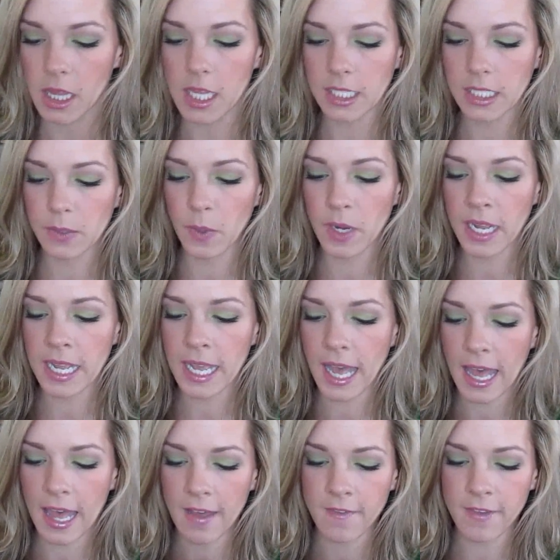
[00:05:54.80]
This one I
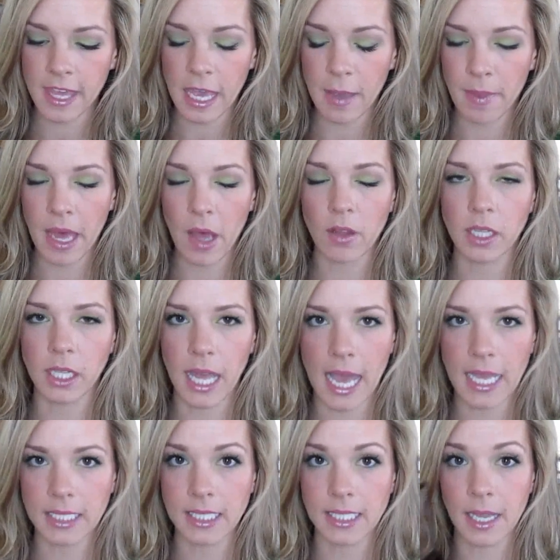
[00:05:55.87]
have came out
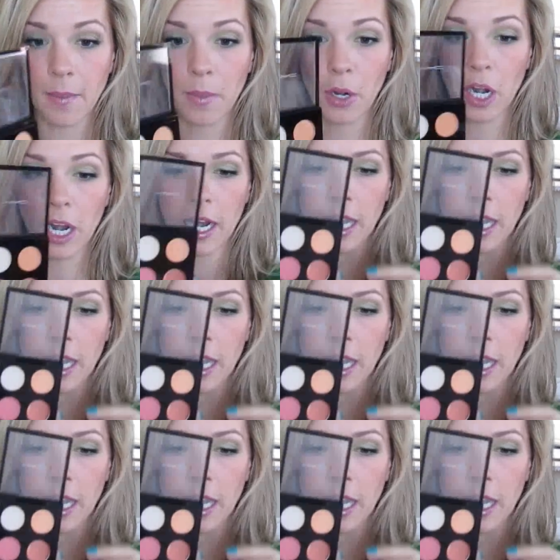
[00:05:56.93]
last summer,